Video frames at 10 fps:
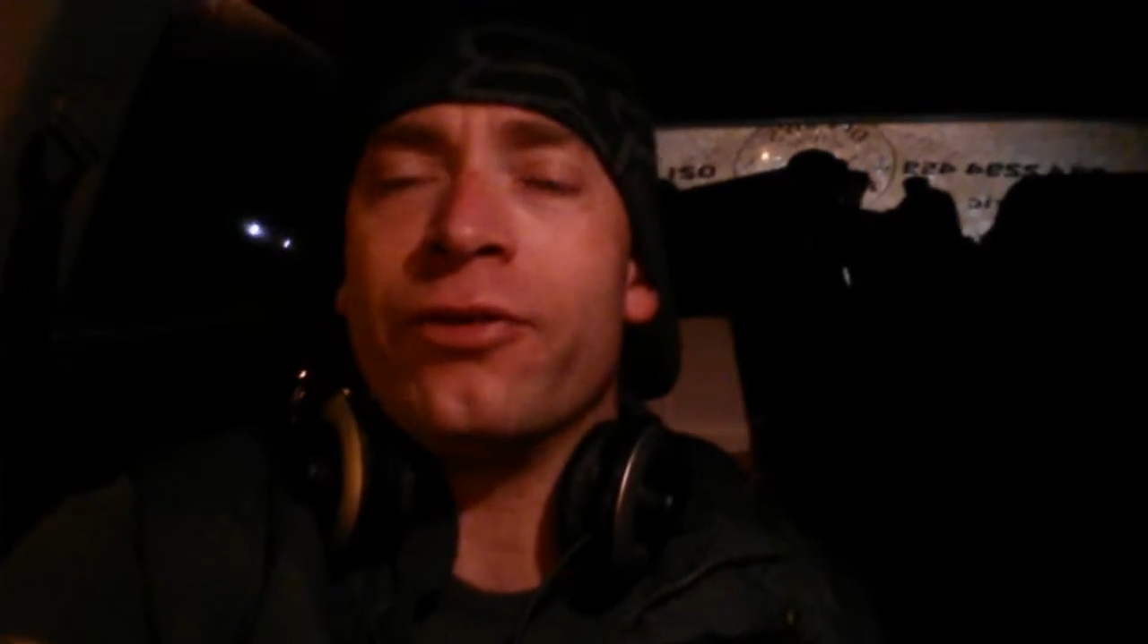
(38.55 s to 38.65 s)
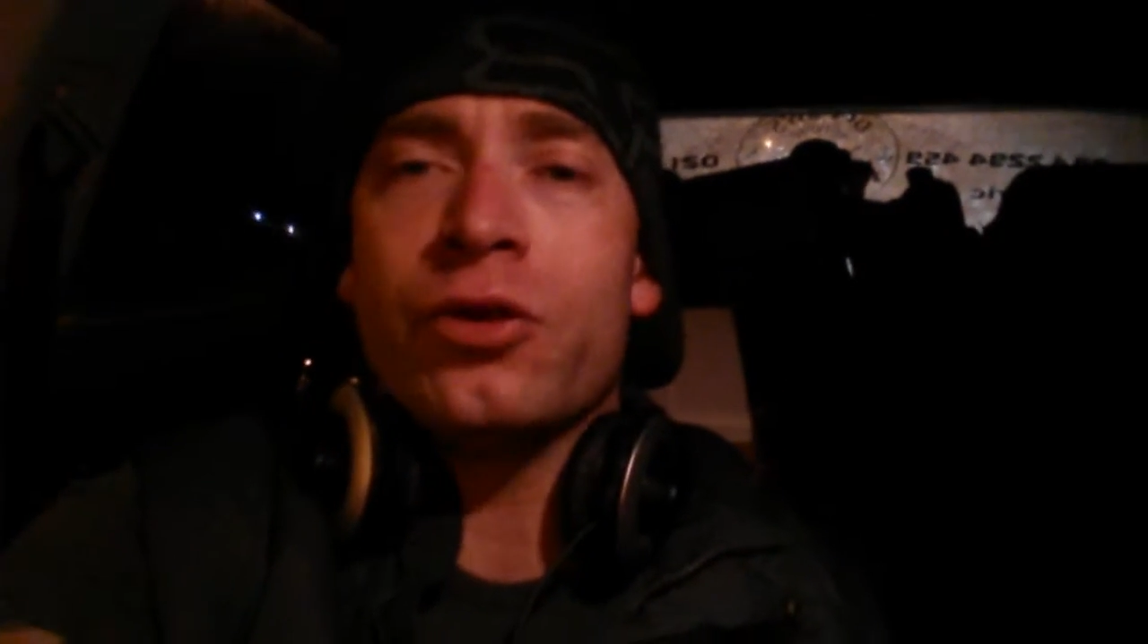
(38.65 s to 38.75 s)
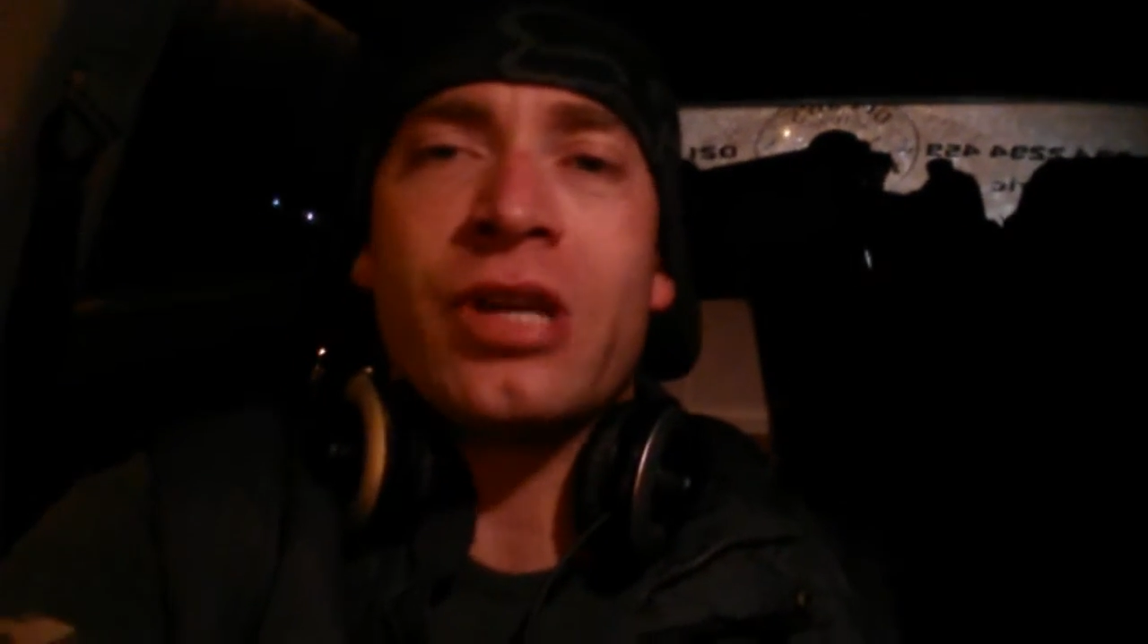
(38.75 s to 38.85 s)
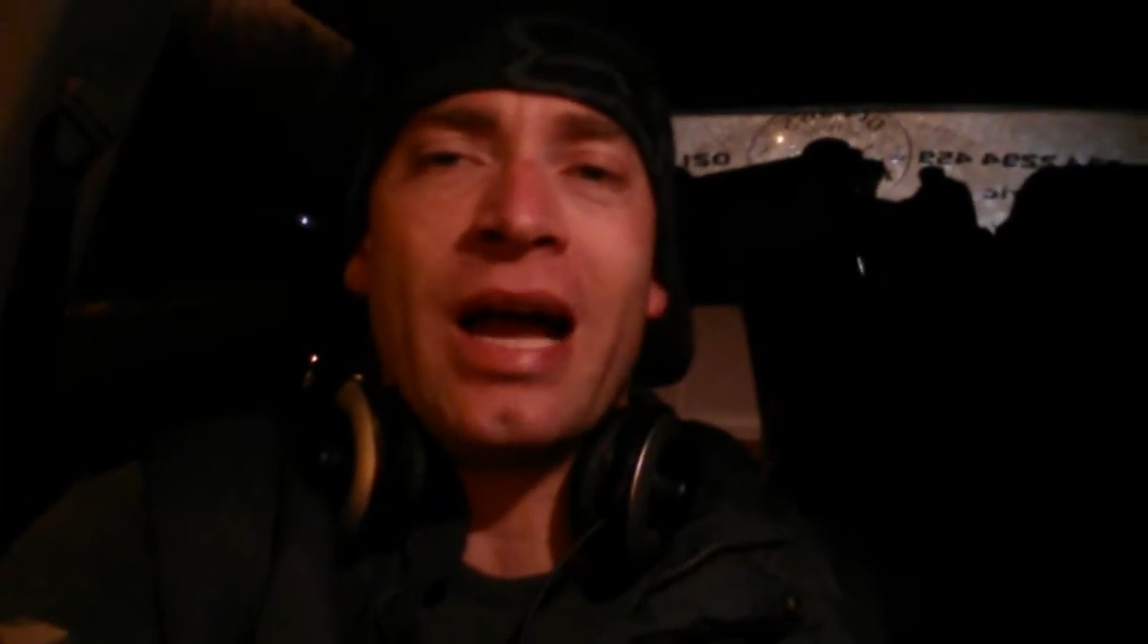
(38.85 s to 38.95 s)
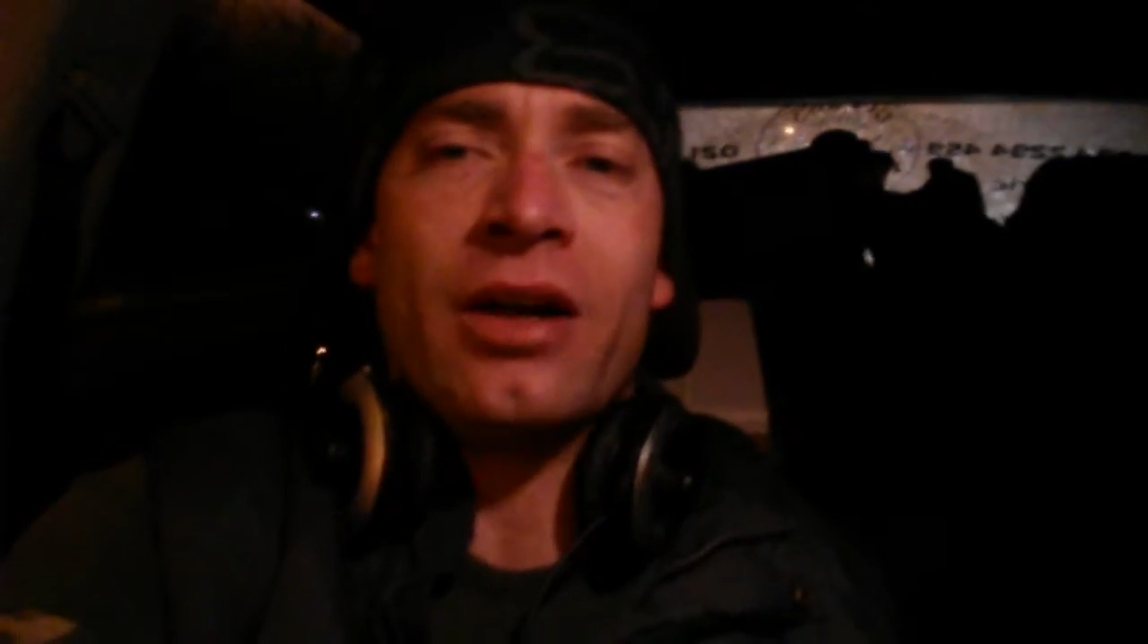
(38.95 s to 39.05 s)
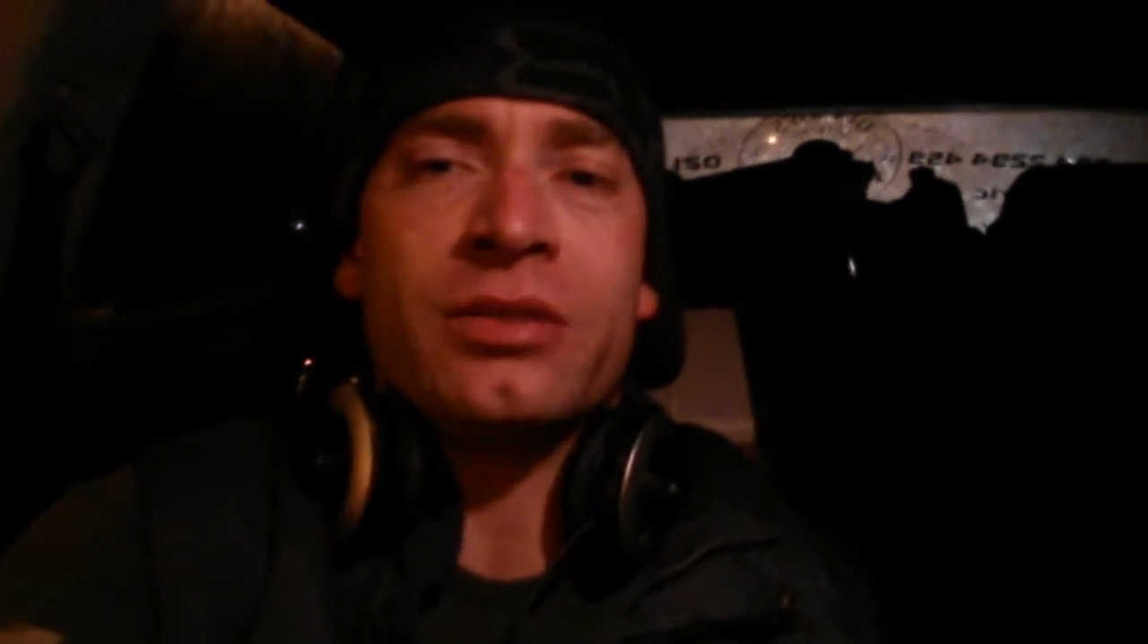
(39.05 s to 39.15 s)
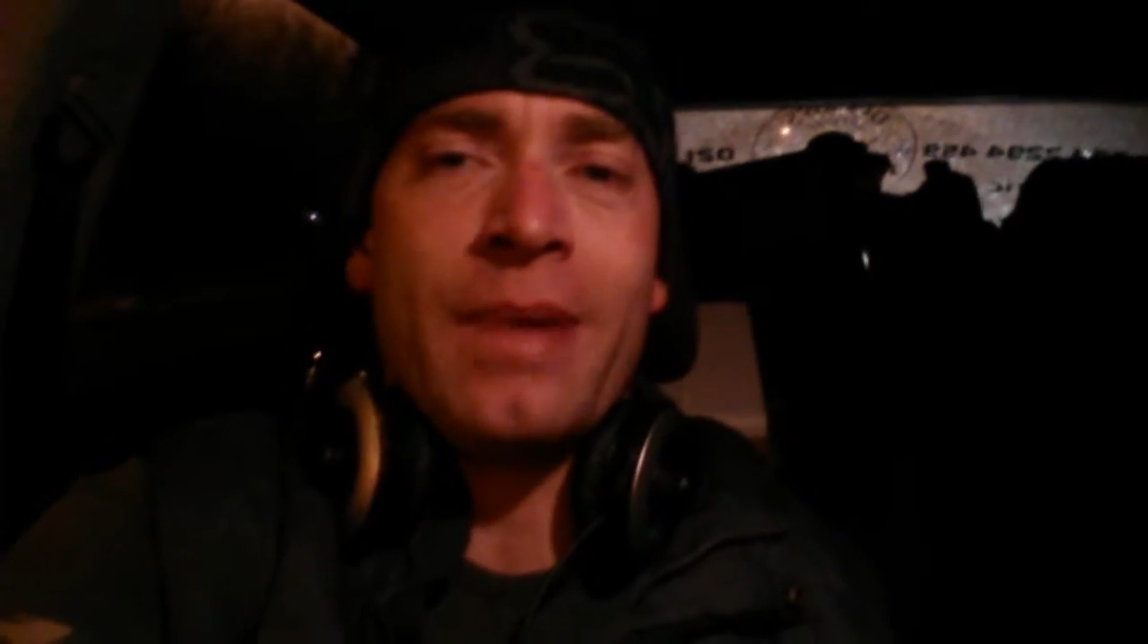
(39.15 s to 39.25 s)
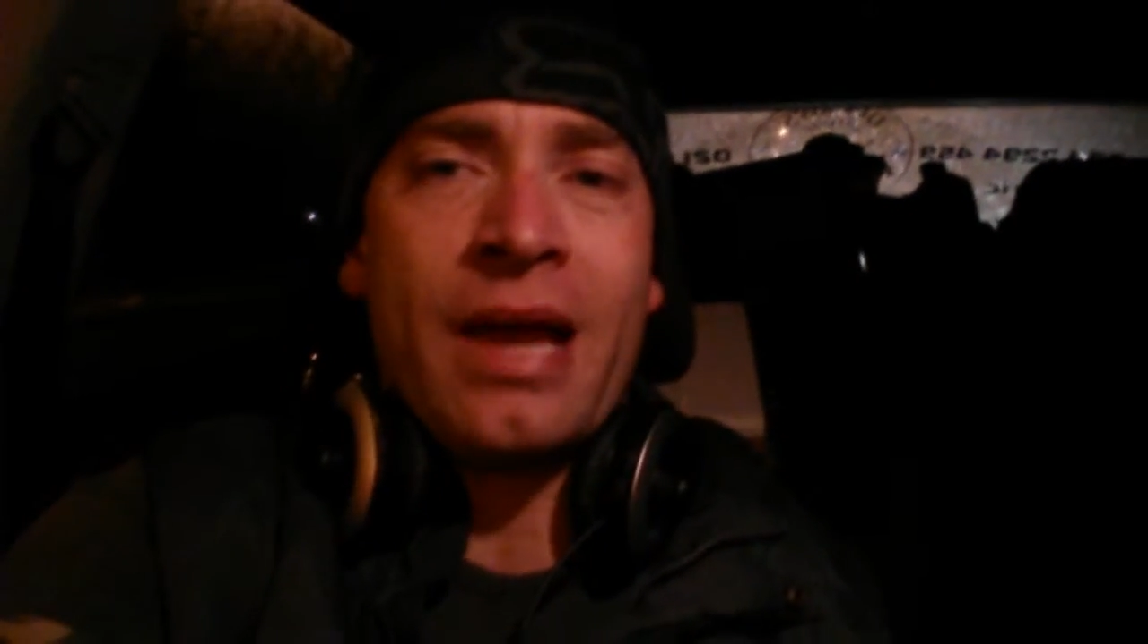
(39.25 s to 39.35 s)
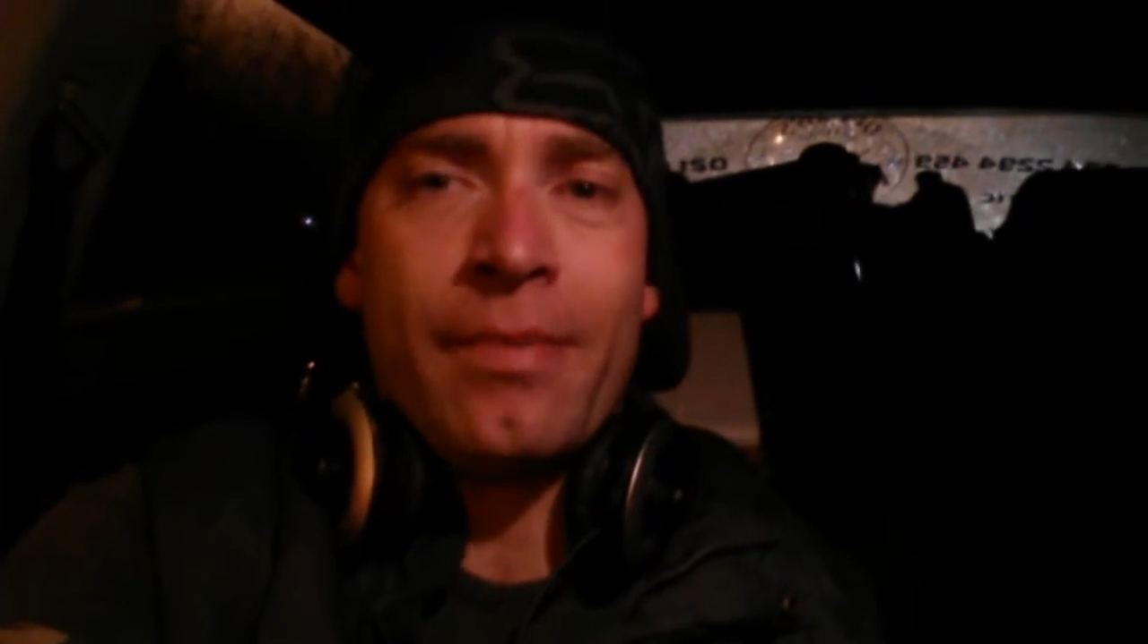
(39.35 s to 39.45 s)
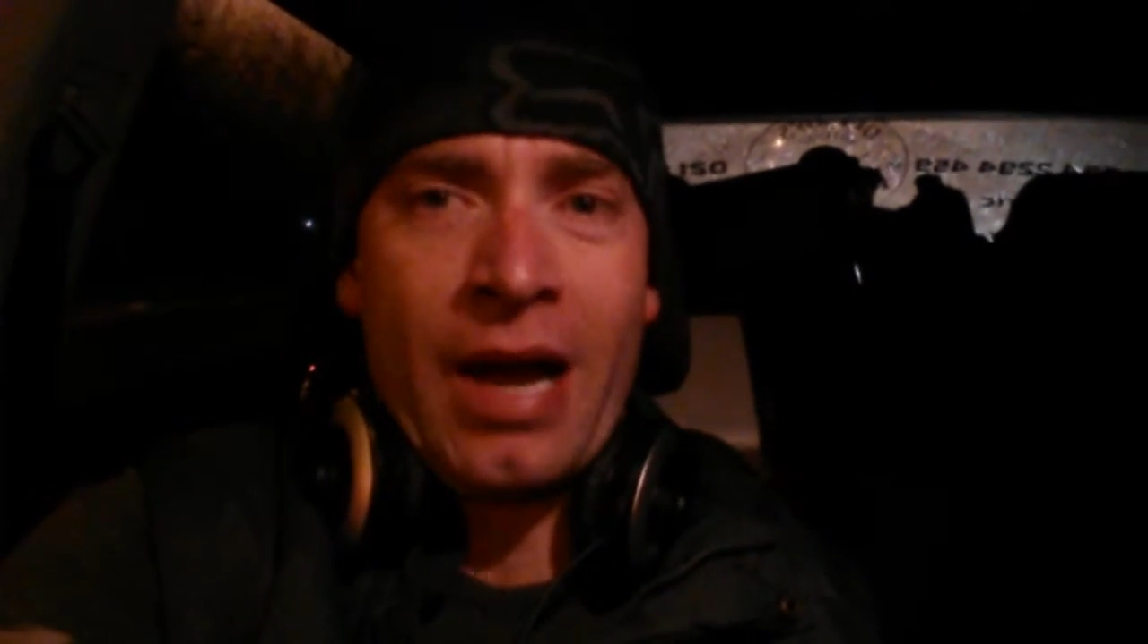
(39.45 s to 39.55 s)
future house
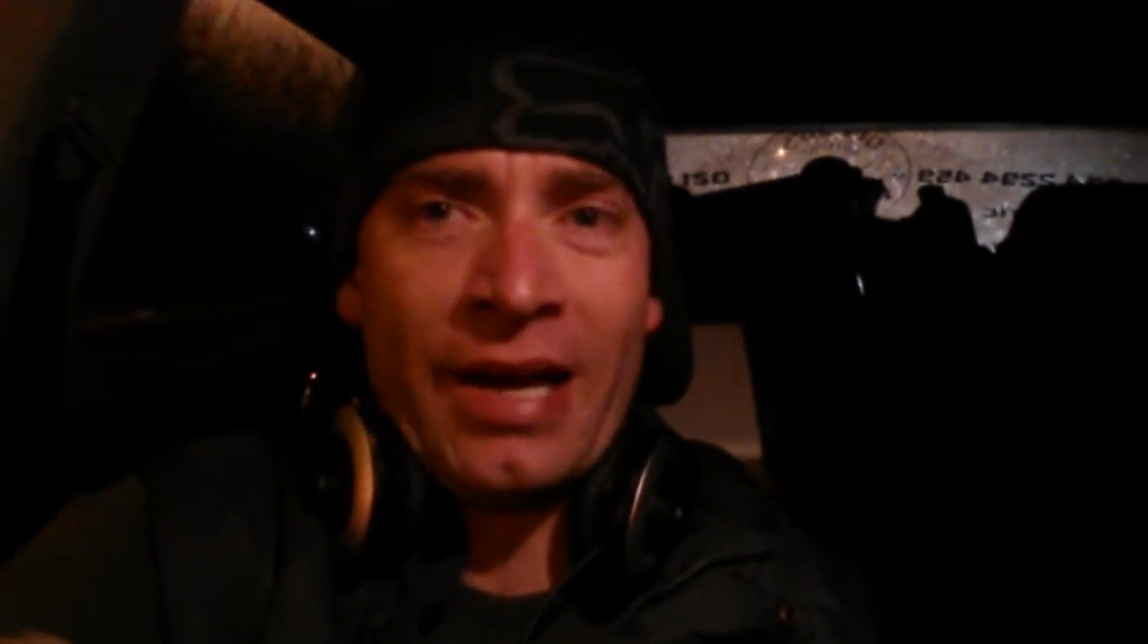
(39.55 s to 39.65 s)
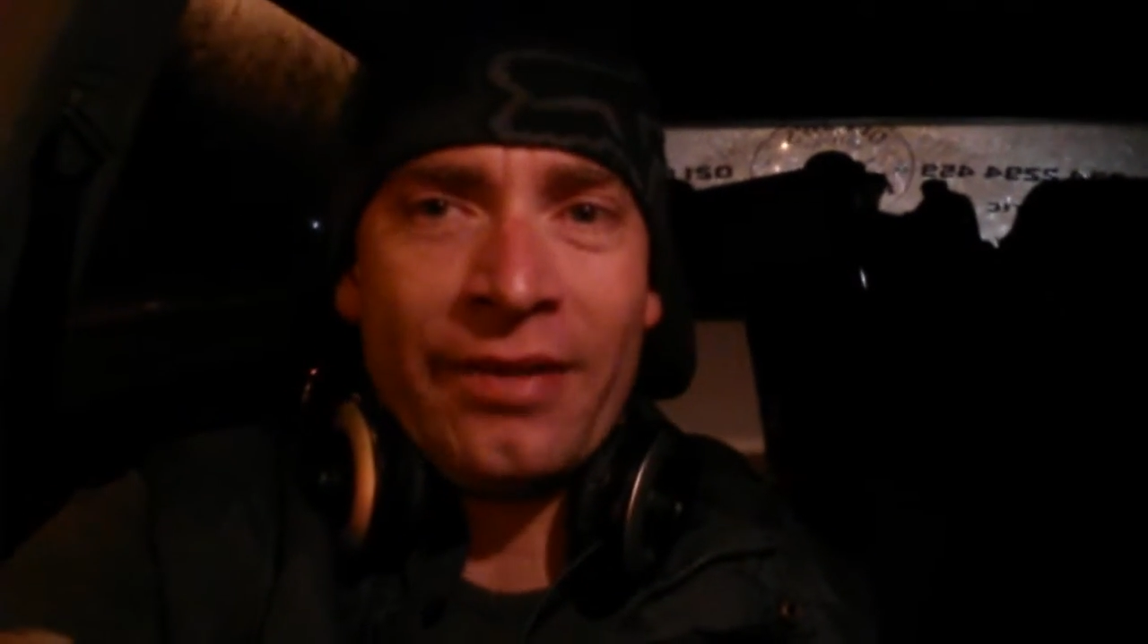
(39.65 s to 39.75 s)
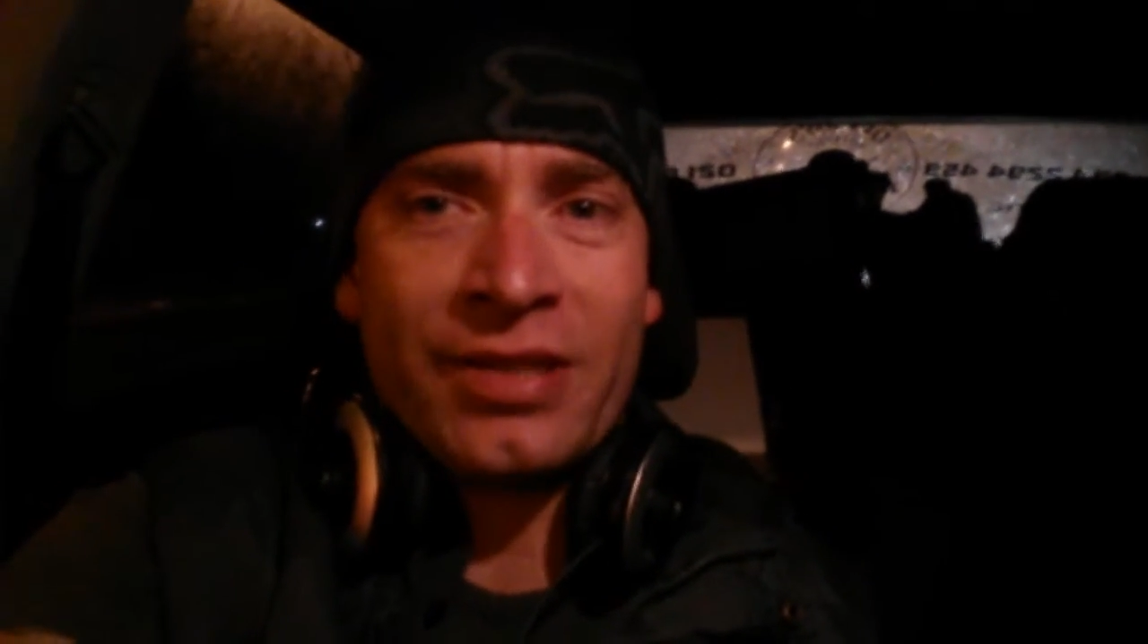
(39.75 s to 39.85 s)
man behind